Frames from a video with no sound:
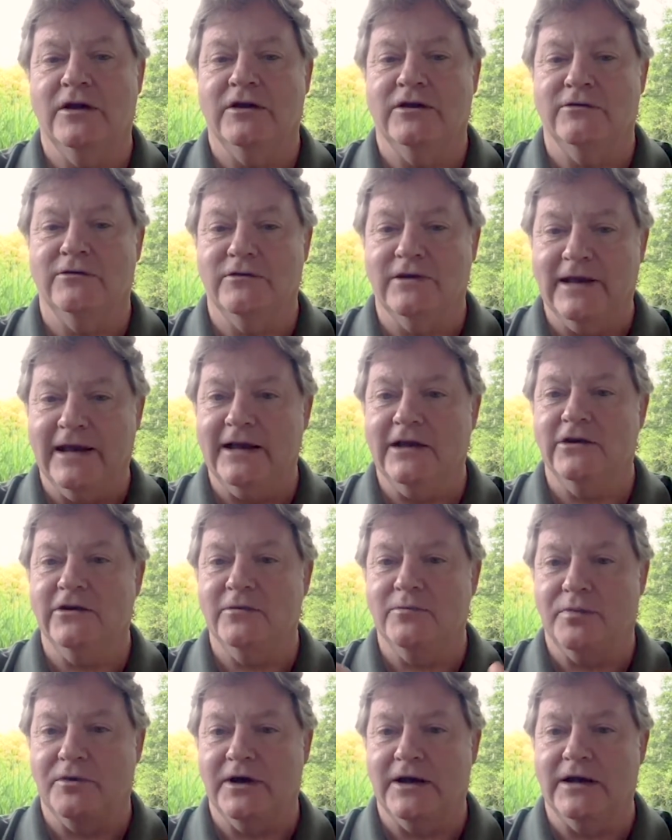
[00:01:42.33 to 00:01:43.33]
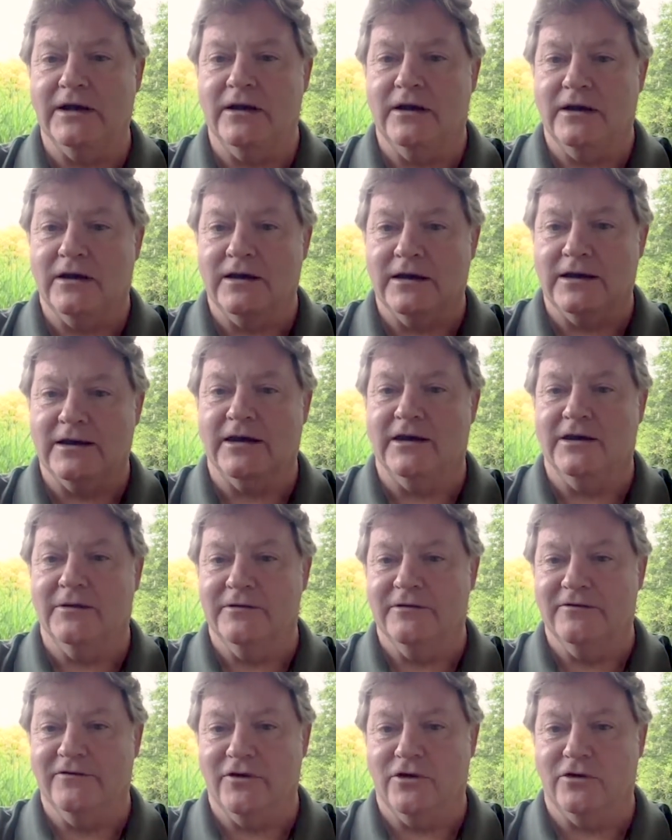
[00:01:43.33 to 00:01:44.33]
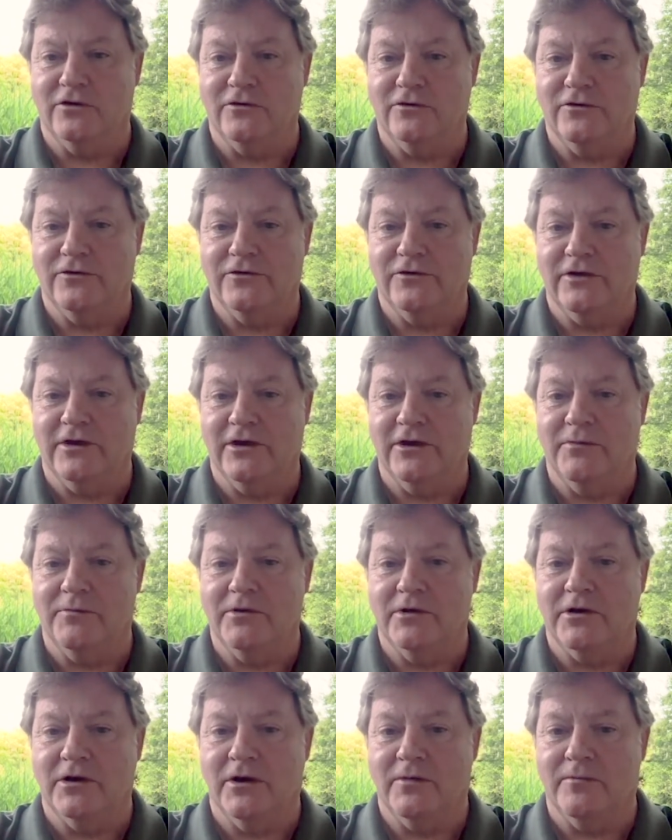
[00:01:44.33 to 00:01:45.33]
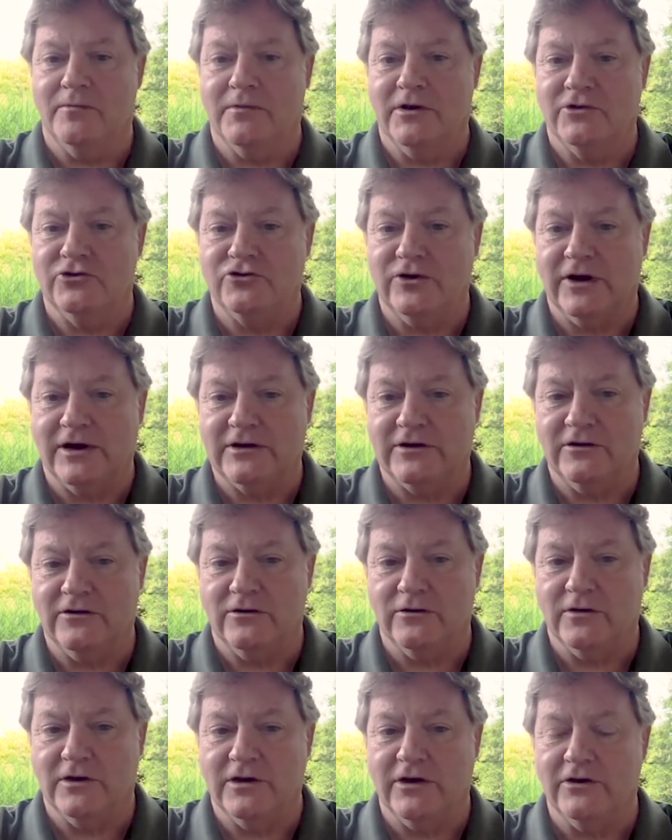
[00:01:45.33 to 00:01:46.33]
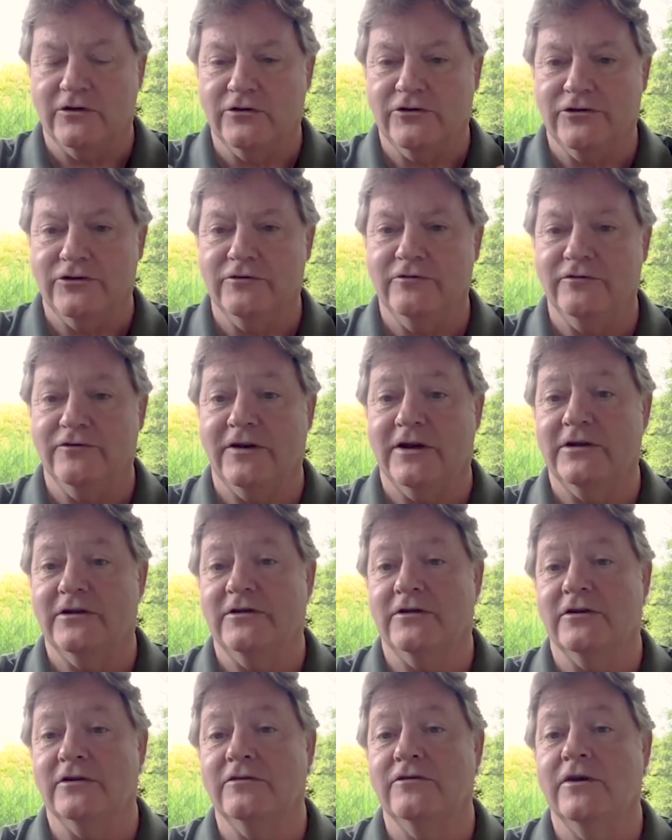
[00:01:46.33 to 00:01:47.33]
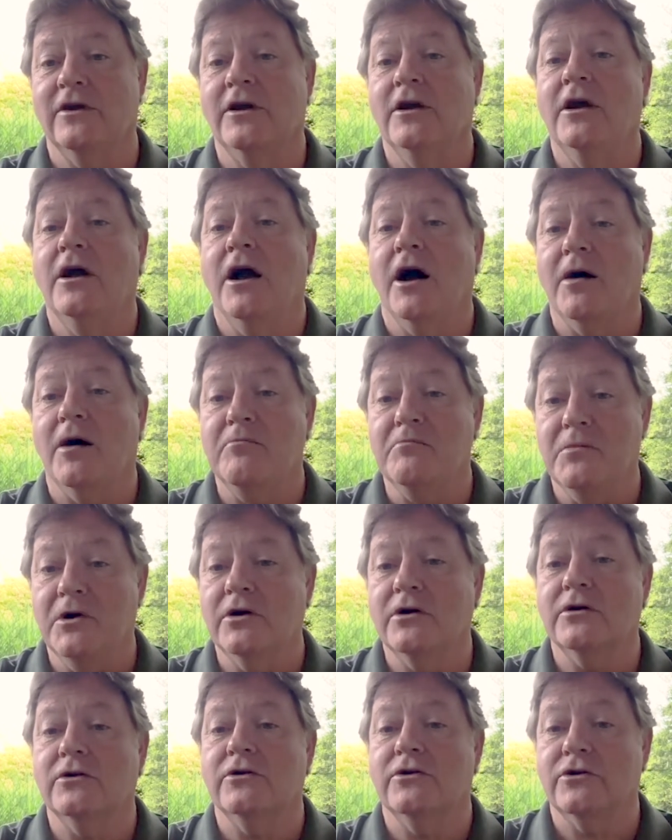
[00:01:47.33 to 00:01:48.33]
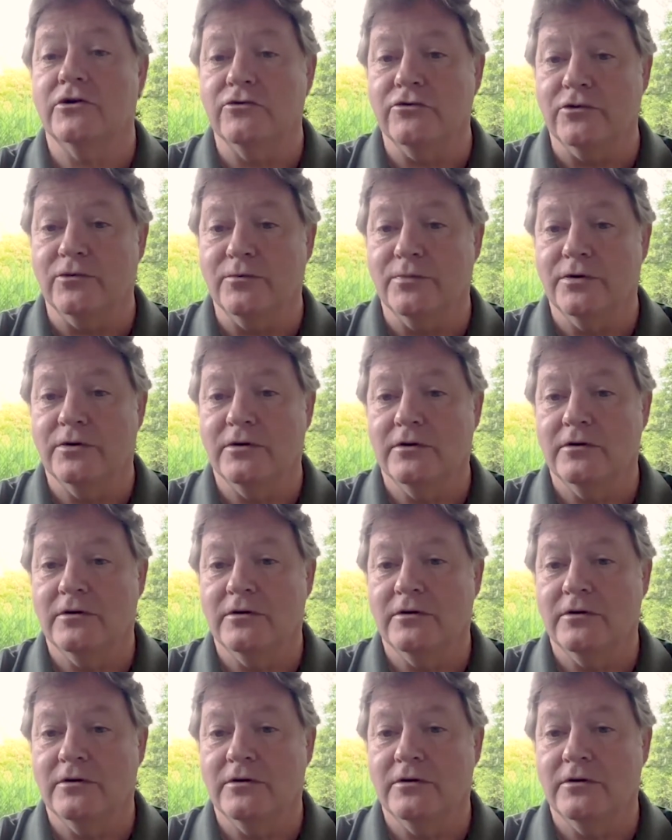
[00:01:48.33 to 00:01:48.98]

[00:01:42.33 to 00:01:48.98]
you let your brain get you involved and you become attracted to it and you'll soon find yourself among the group